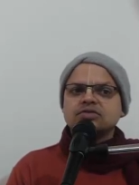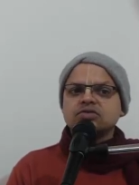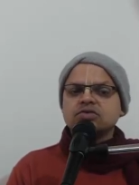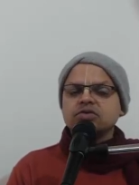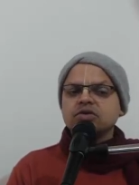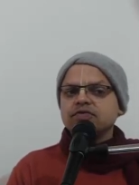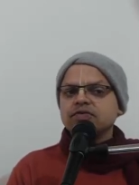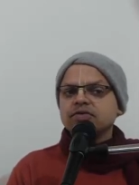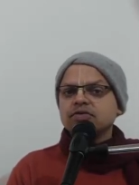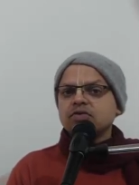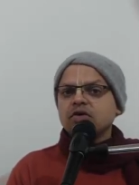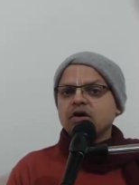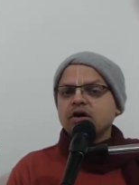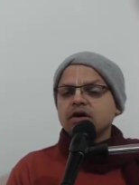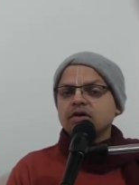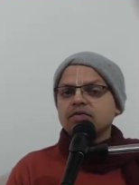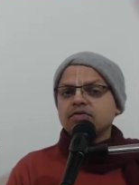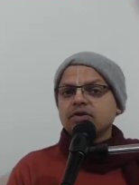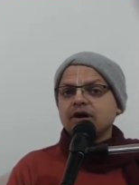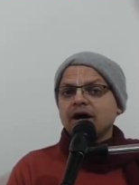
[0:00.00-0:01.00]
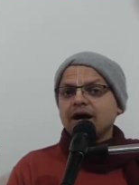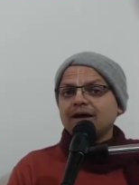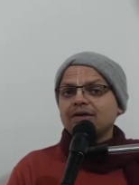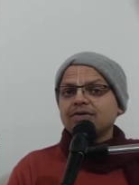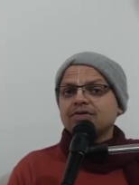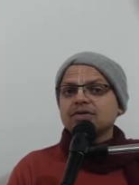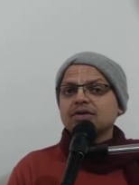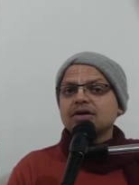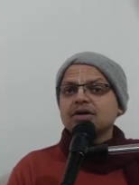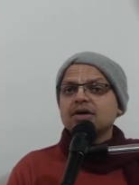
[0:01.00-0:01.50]
So if you talk, if you
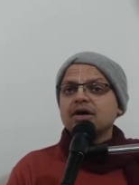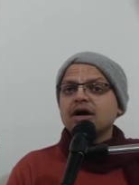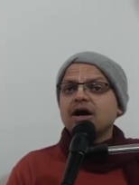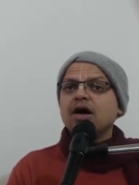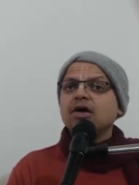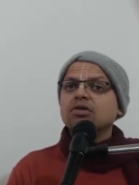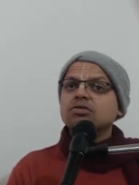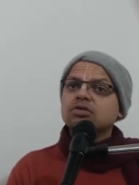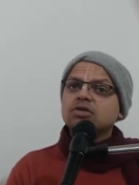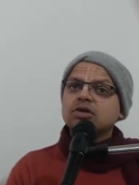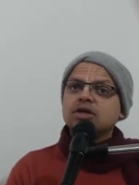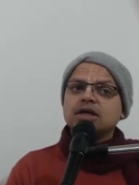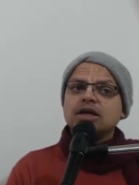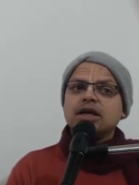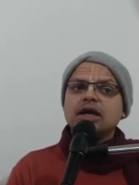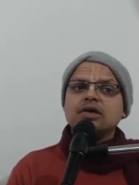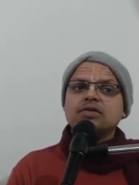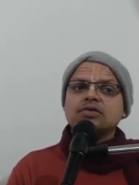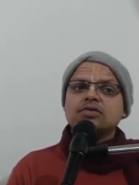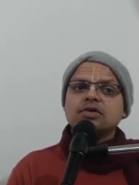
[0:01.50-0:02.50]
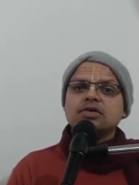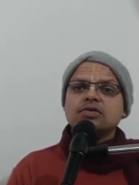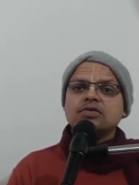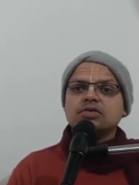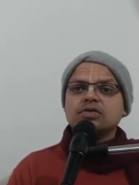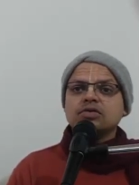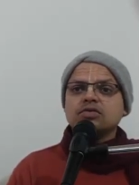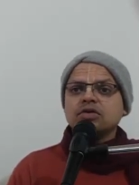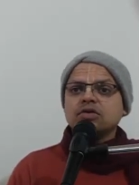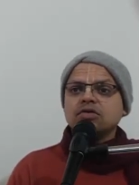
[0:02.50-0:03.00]
ask how to realize
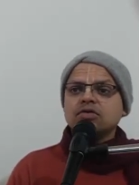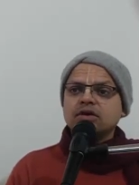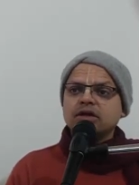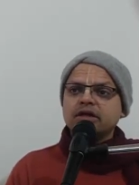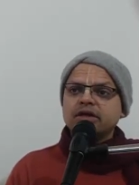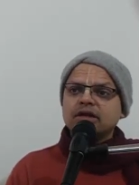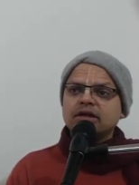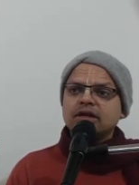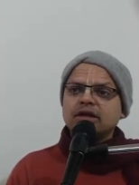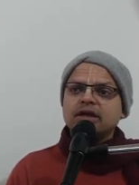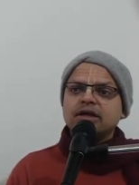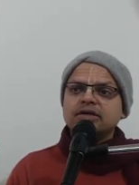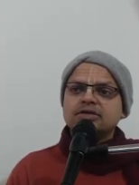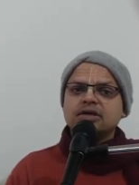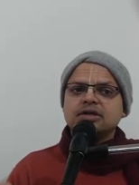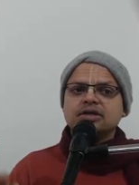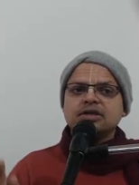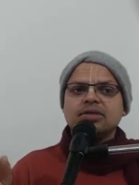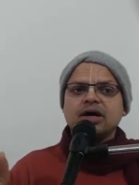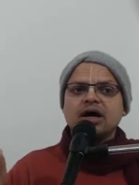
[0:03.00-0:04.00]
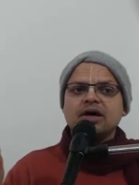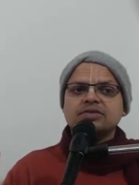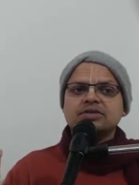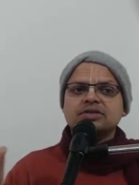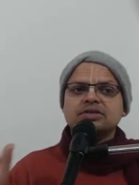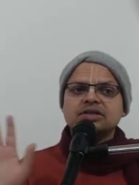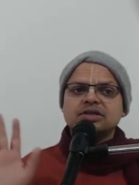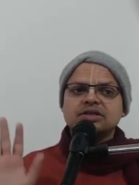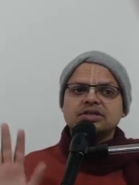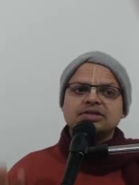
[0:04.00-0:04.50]
this, you will only realize at the bhava
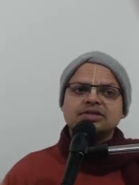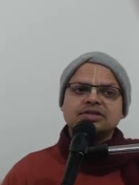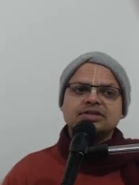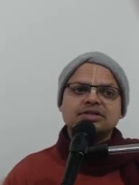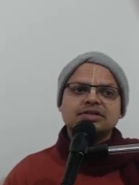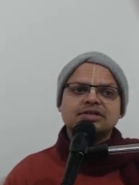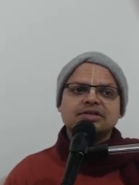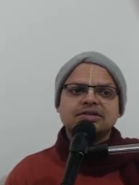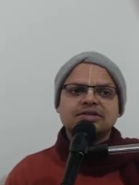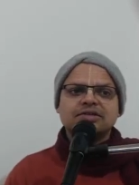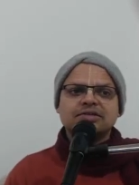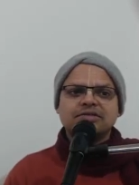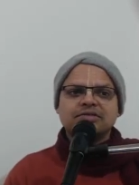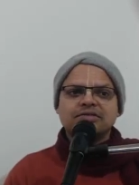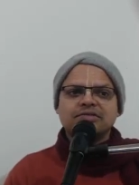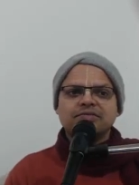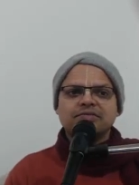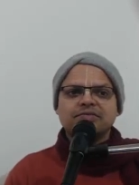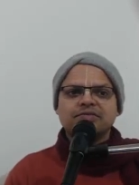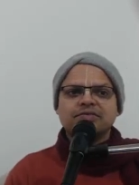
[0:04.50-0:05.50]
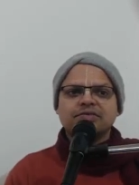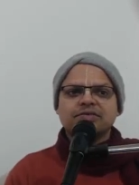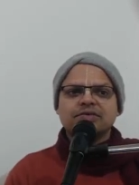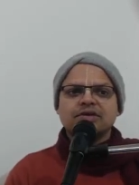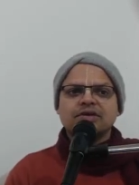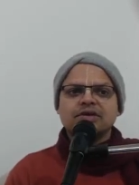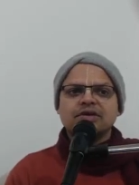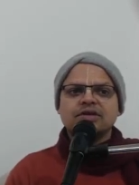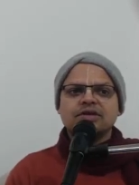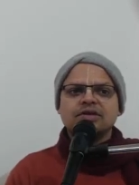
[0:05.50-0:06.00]
stage.
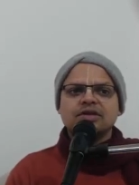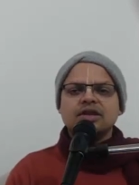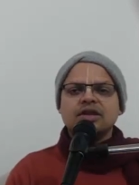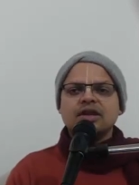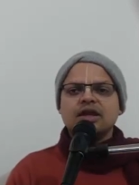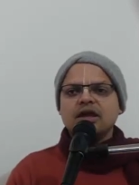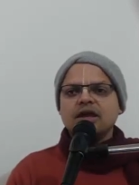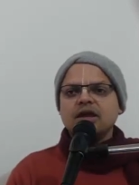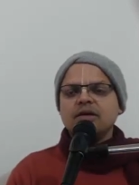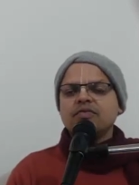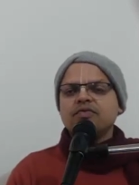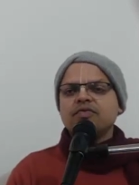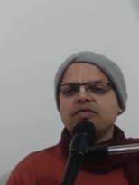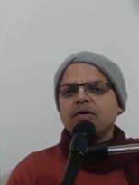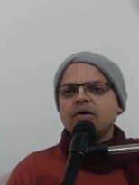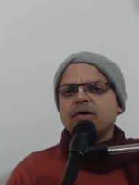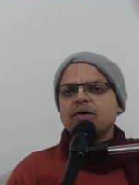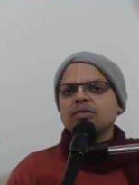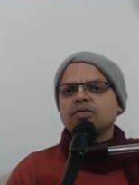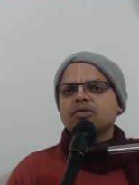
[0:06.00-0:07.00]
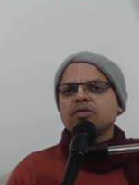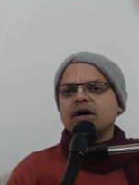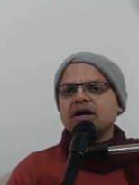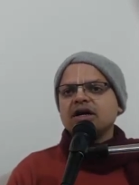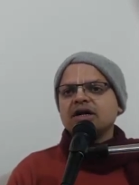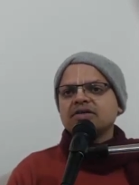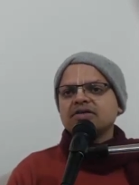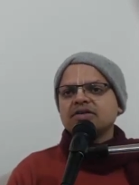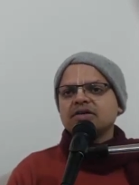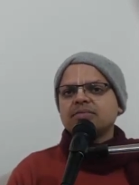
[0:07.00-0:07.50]
The name, form,
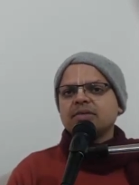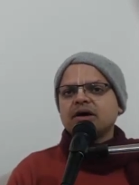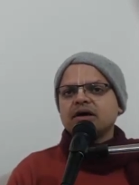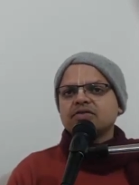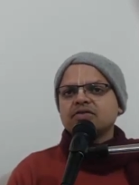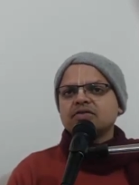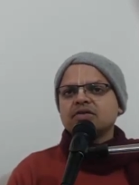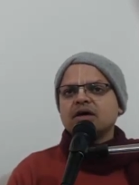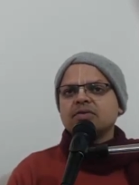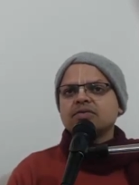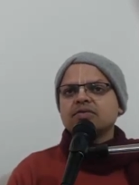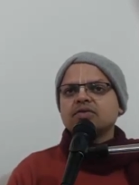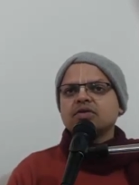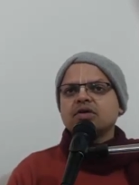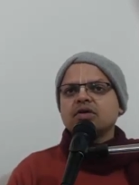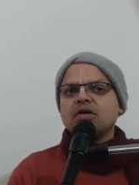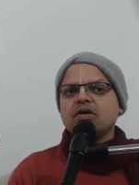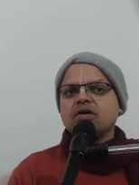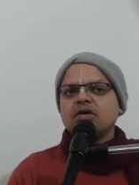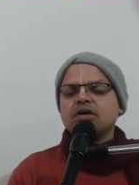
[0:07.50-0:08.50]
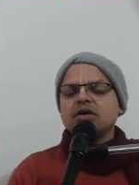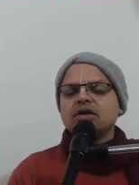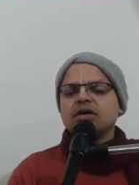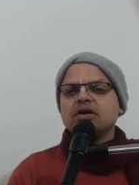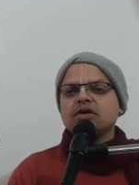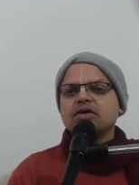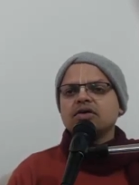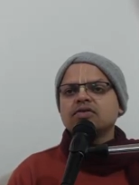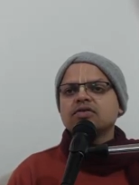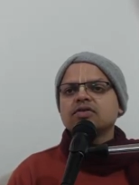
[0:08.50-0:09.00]
qualities, and pastimes of the Lord
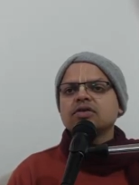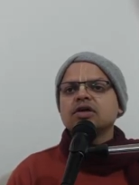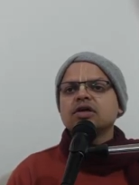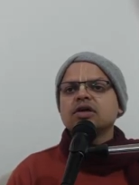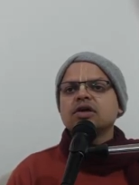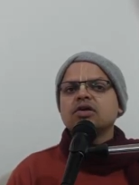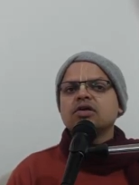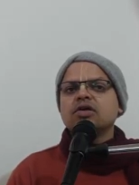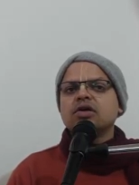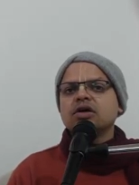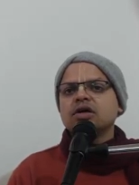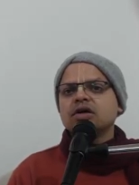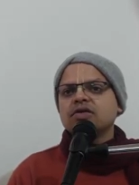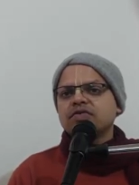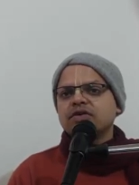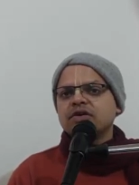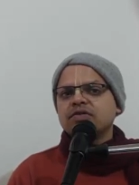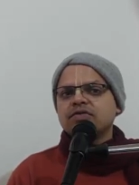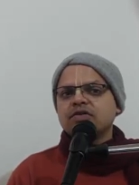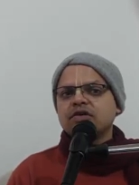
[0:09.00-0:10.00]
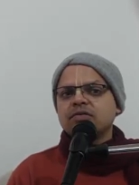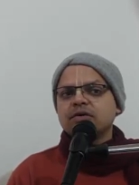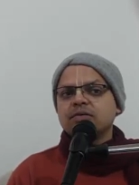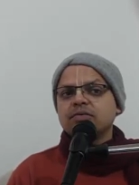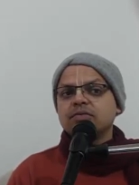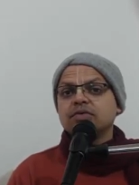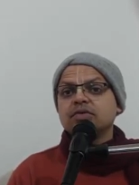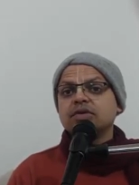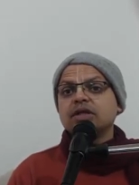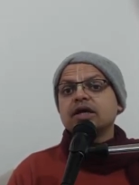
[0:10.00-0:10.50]
is not different from
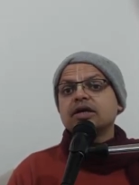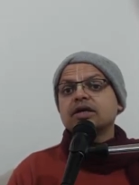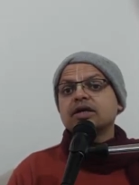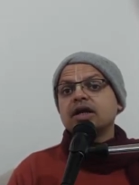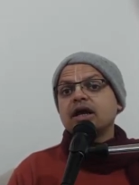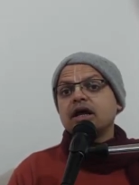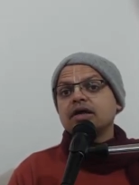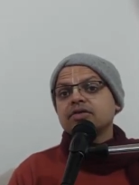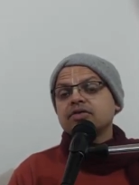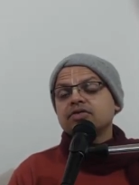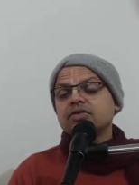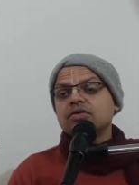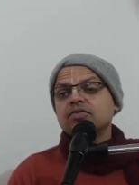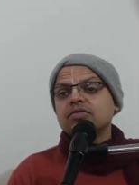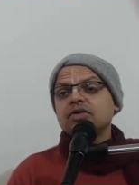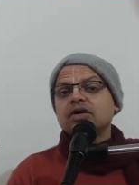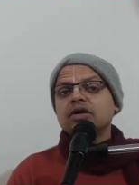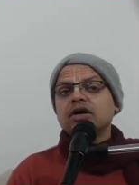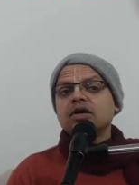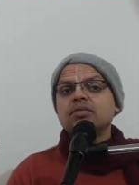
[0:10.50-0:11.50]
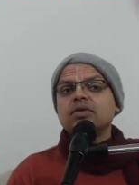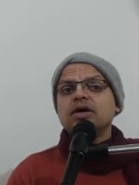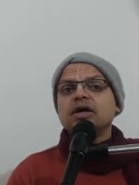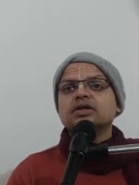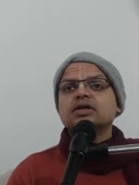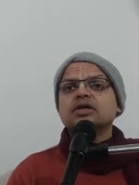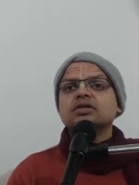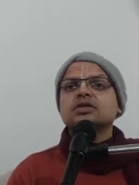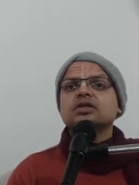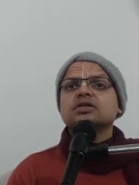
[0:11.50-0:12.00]
him. That realization will come
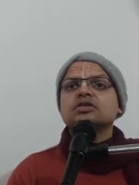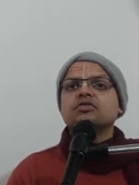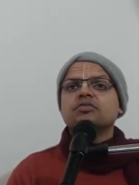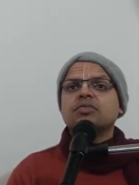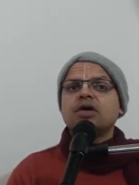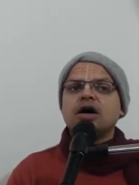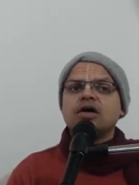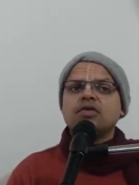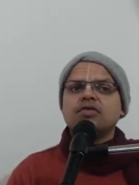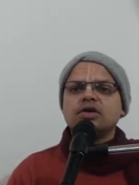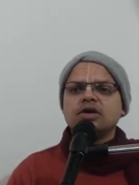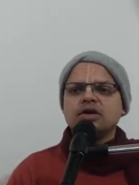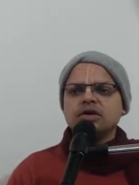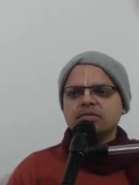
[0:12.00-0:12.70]
at the stage of bhav.